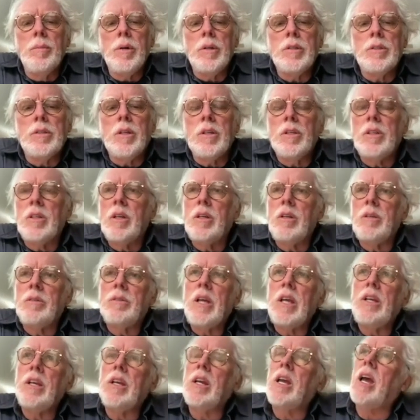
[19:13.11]
But uh,
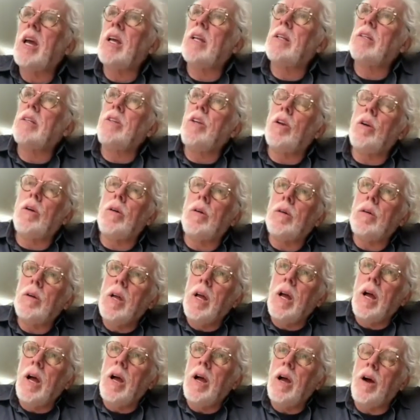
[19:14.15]
then again, you know,
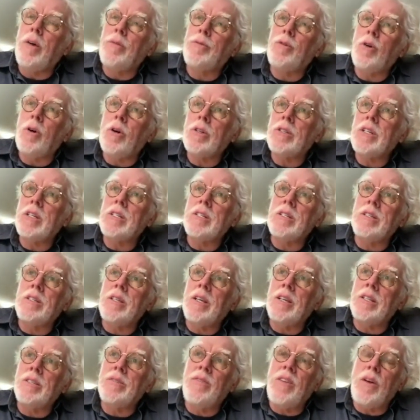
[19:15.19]
uh, of course, it's
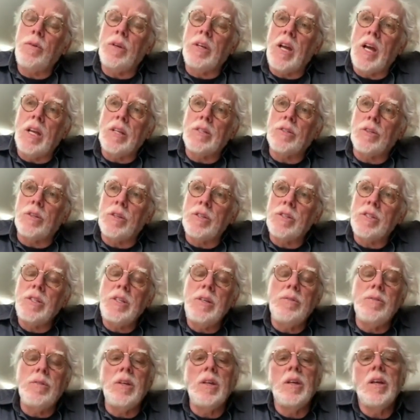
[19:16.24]
it's very nice on a
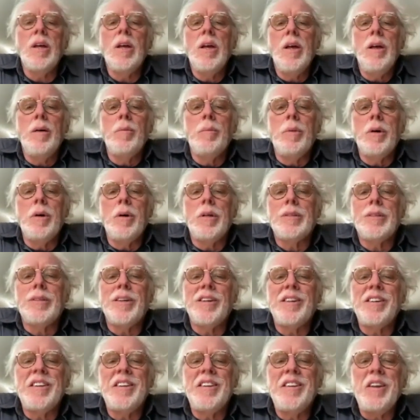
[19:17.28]
CV. But
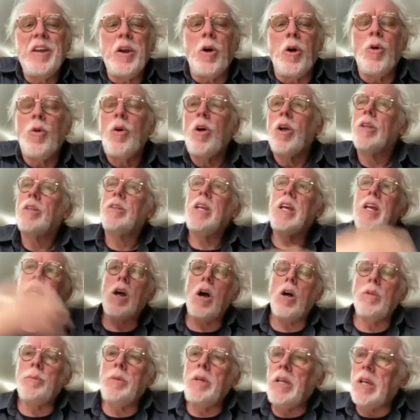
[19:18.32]
uh, you know, they
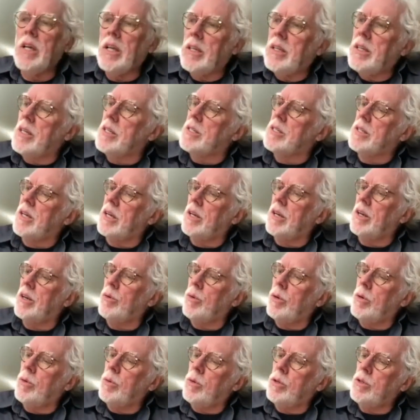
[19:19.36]
call me and they say, uh,
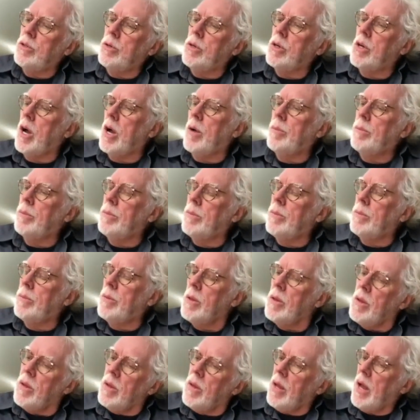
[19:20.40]
"Would you come
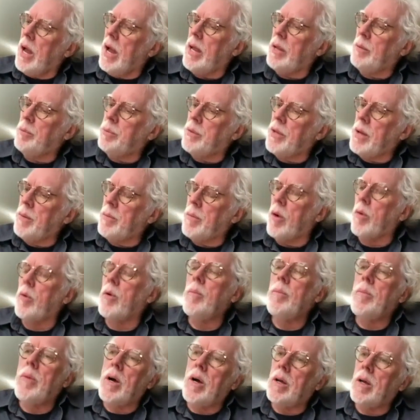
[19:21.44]
and play
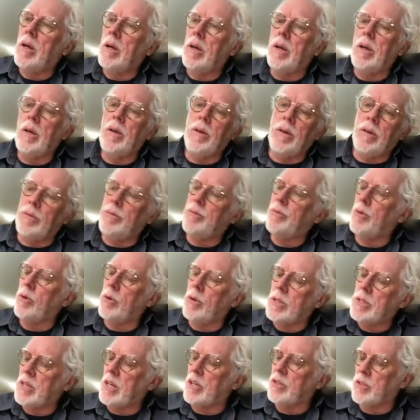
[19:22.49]
marimba uh, for a
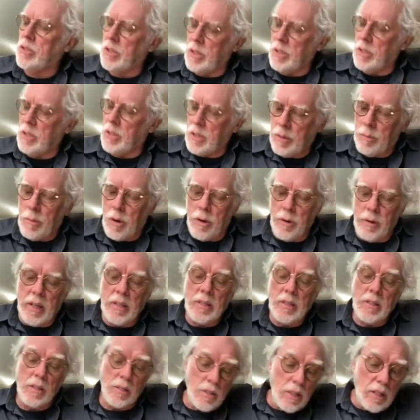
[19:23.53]
session in Morin
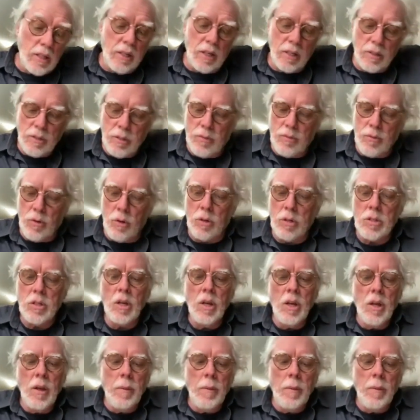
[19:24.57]
And I said, "Yes, of course."